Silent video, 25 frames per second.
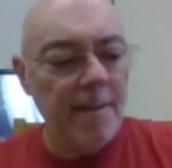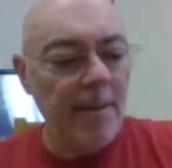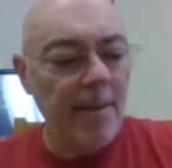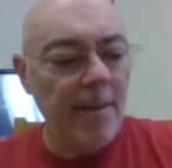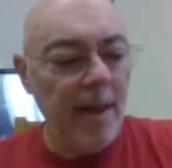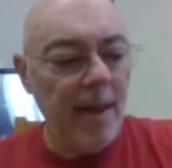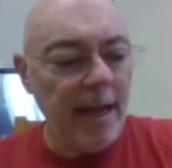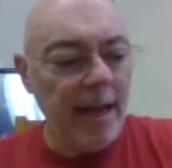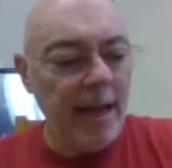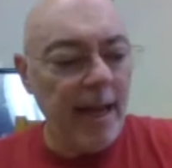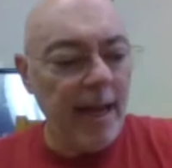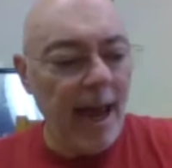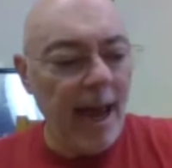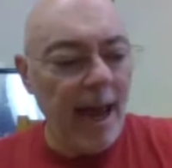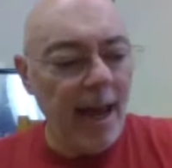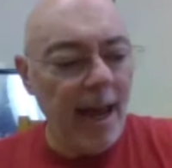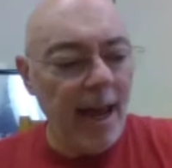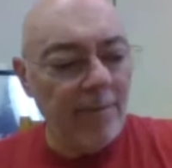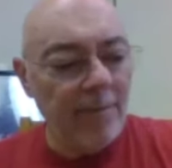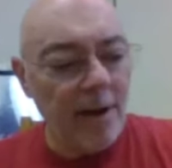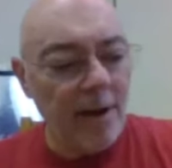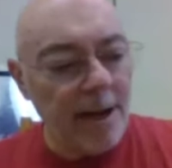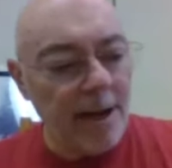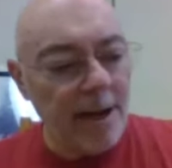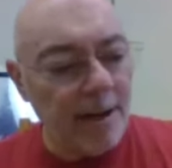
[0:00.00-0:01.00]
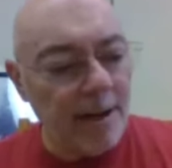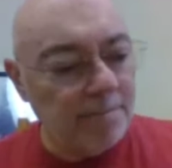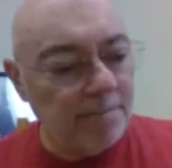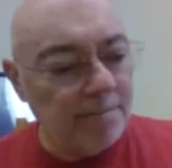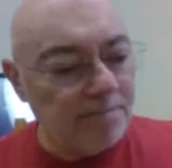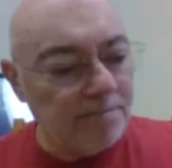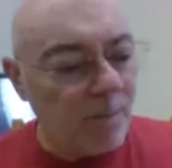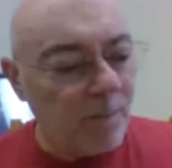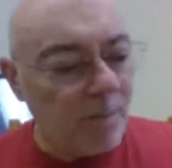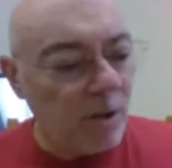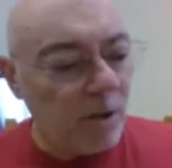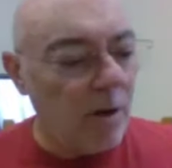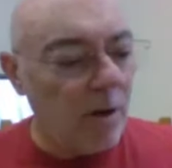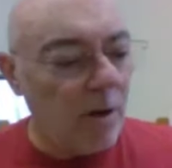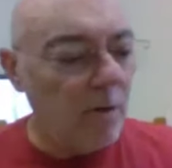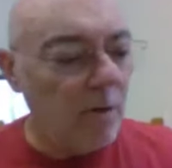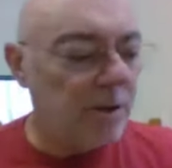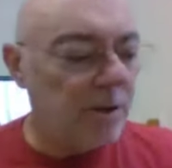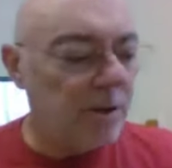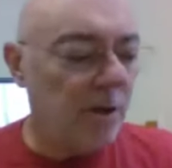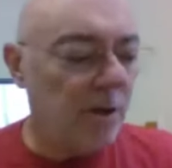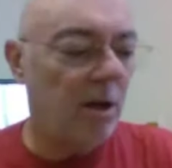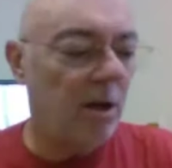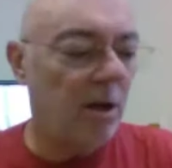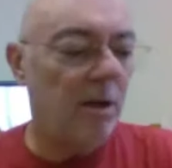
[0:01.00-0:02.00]
They gave Crow
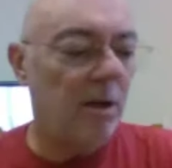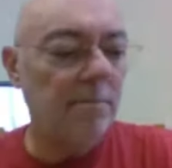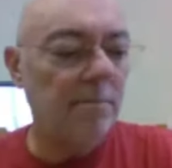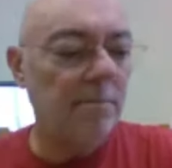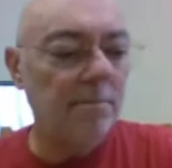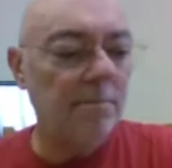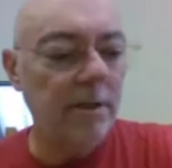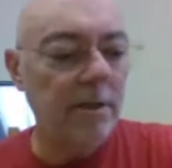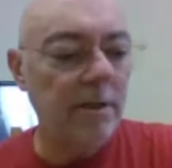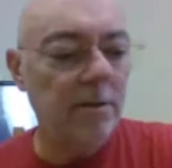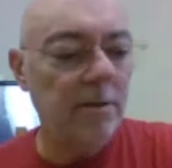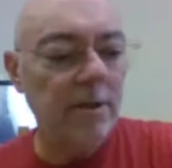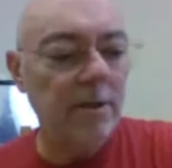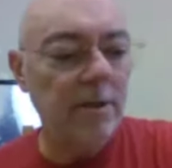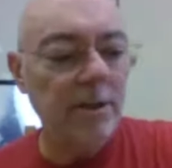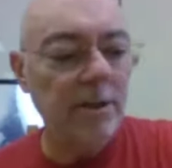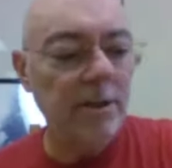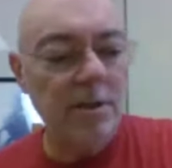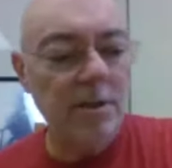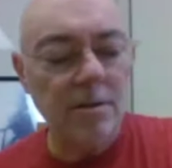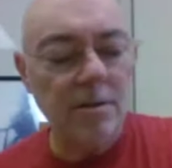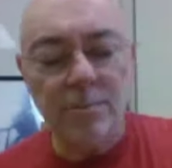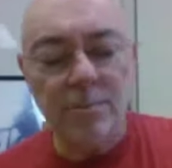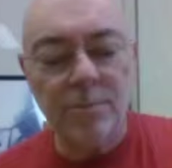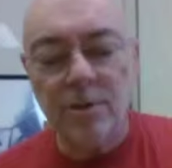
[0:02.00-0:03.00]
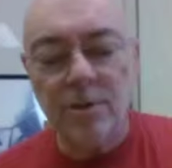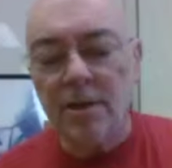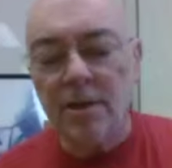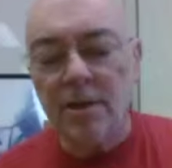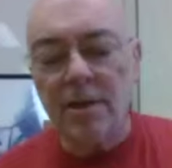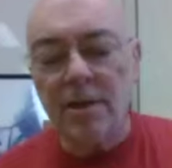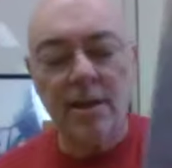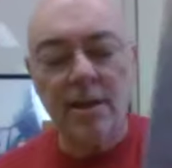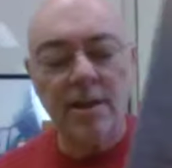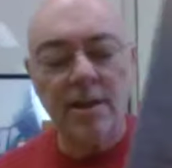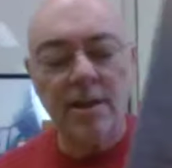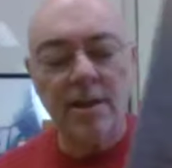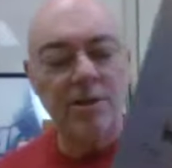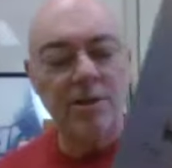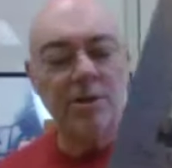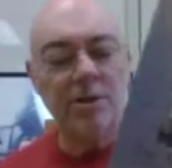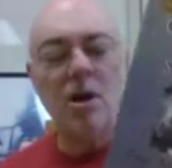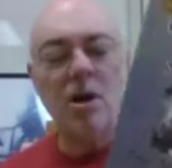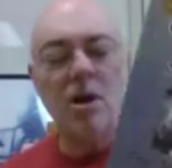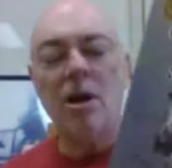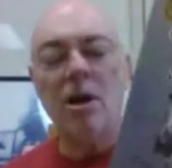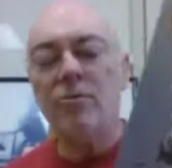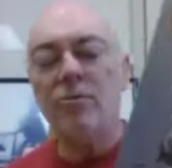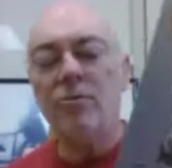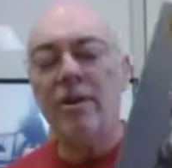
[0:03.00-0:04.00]
Song, the original book, a
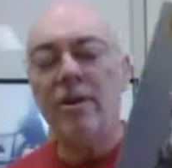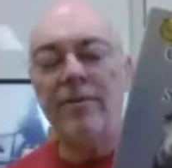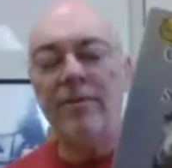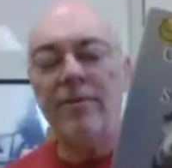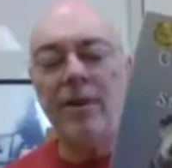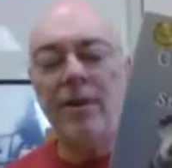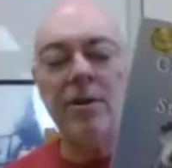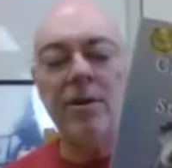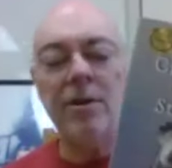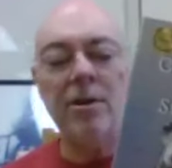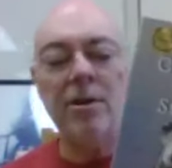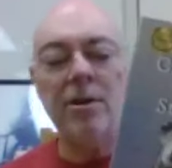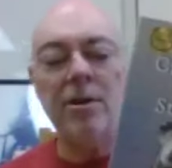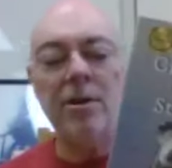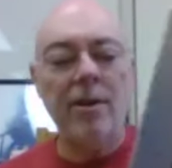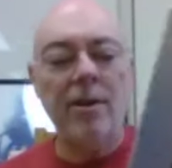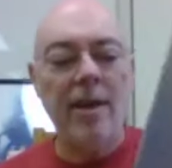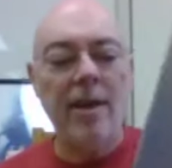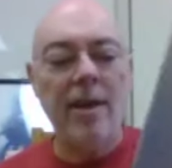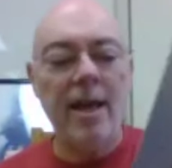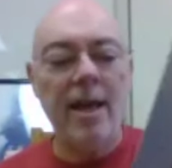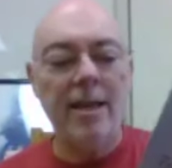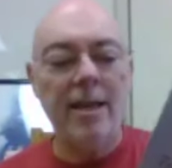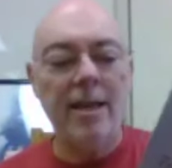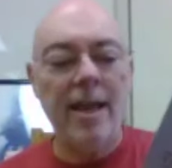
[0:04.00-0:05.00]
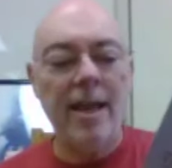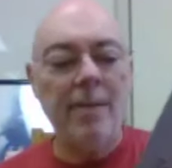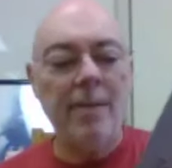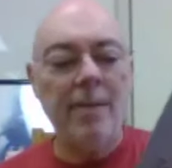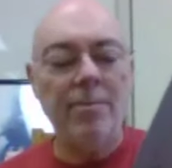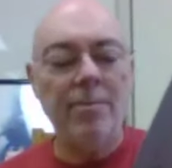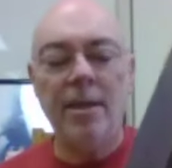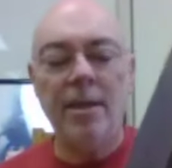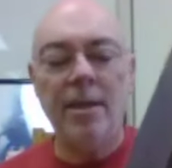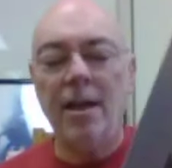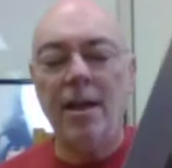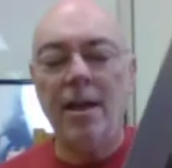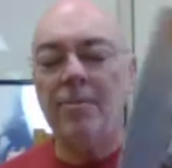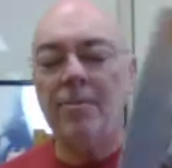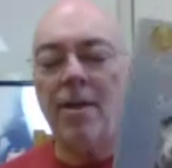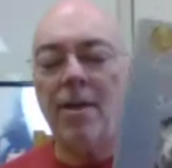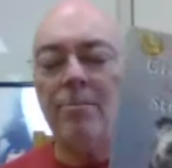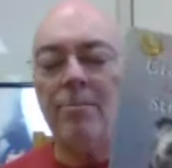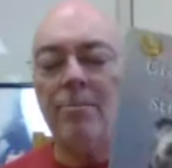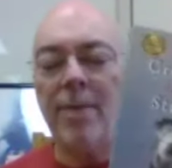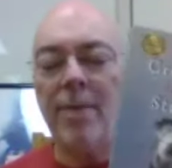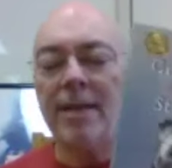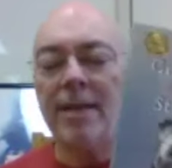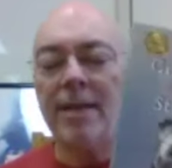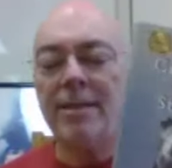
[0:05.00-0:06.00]
starred review, and then named it
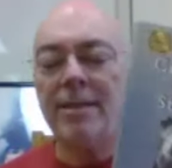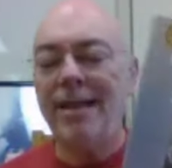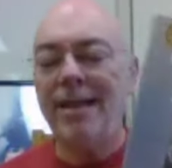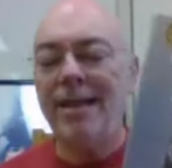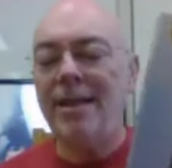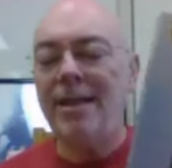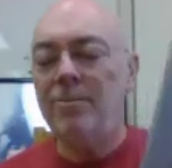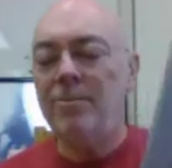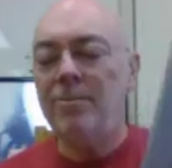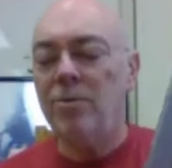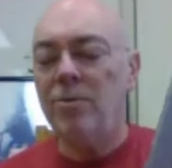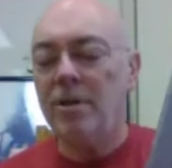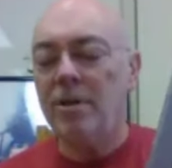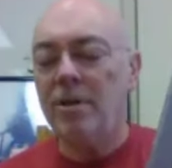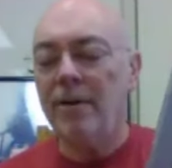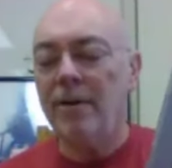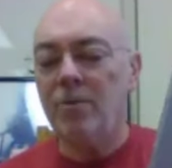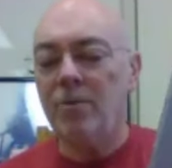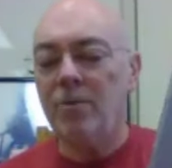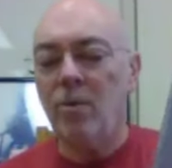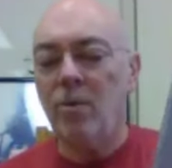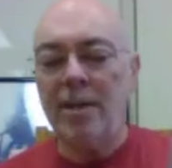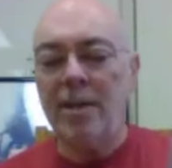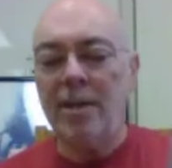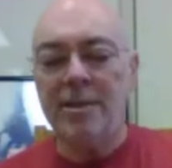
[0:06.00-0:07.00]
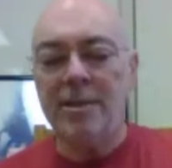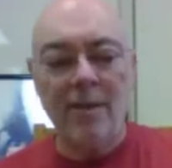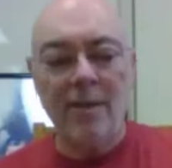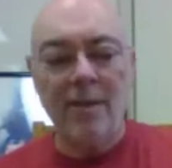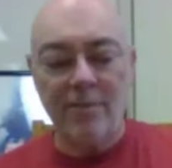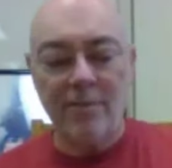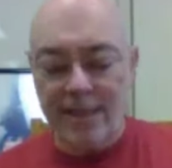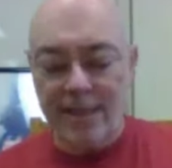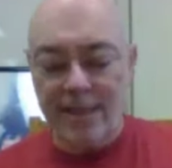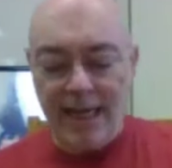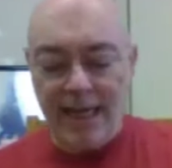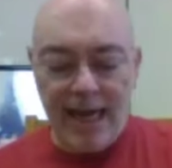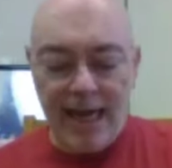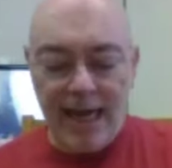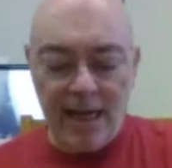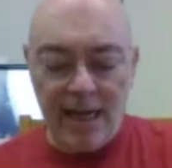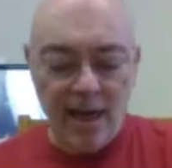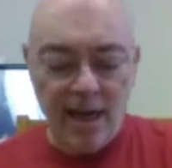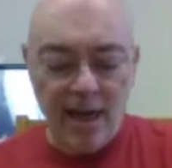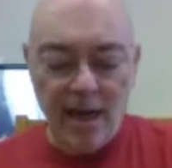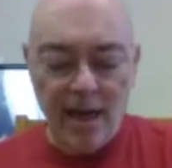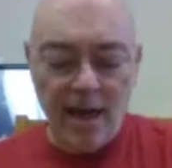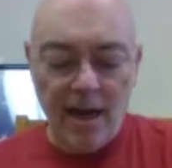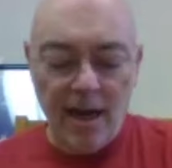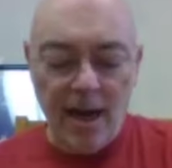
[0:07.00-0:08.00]
a best indie book of 2017.
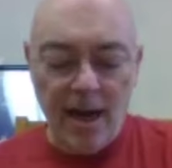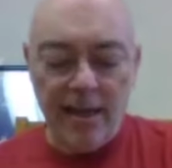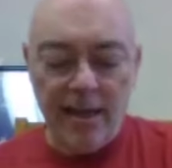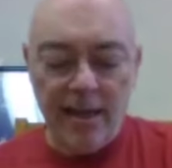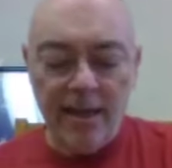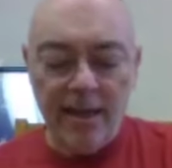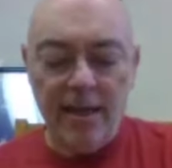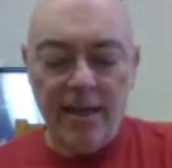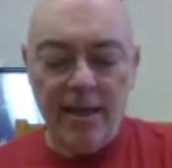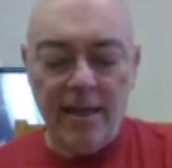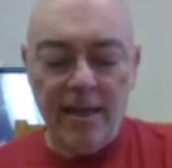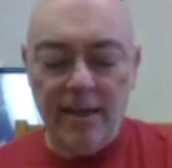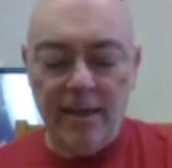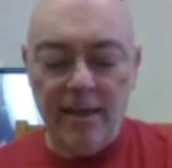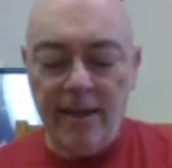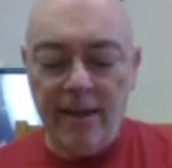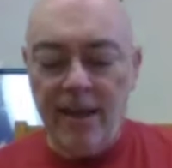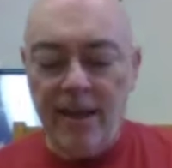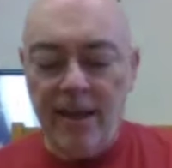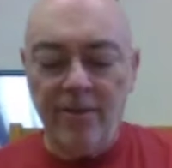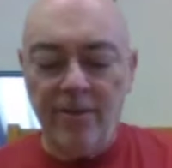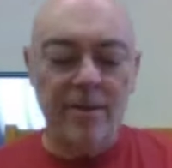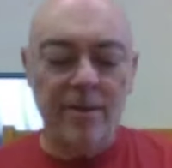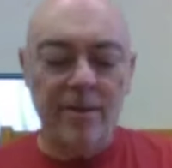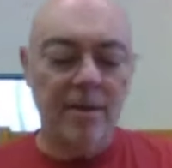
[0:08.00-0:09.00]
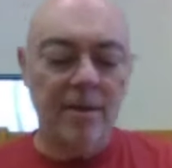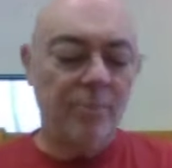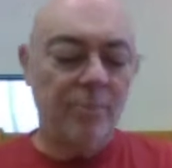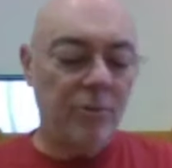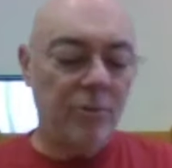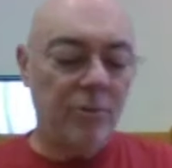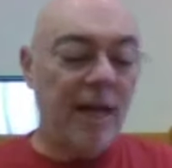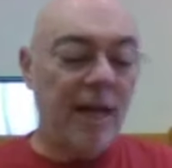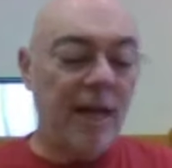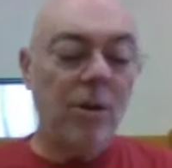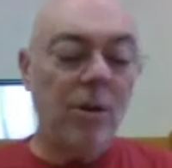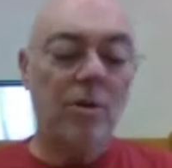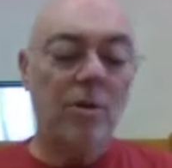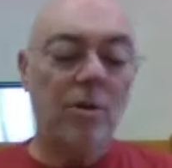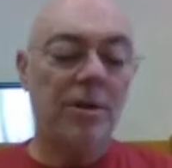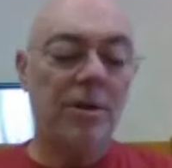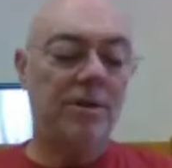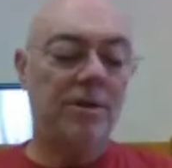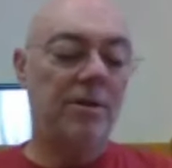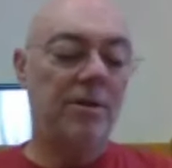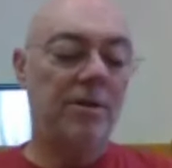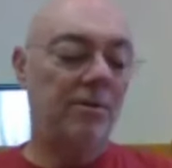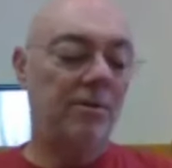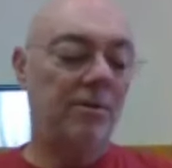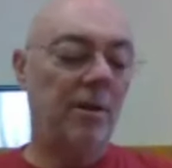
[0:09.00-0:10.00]
And then the prequel
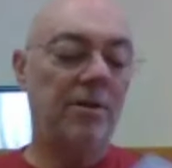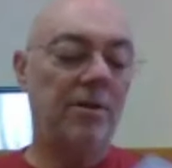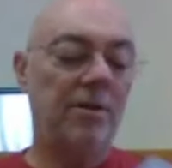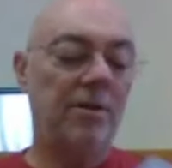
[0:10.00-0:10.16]
to Crow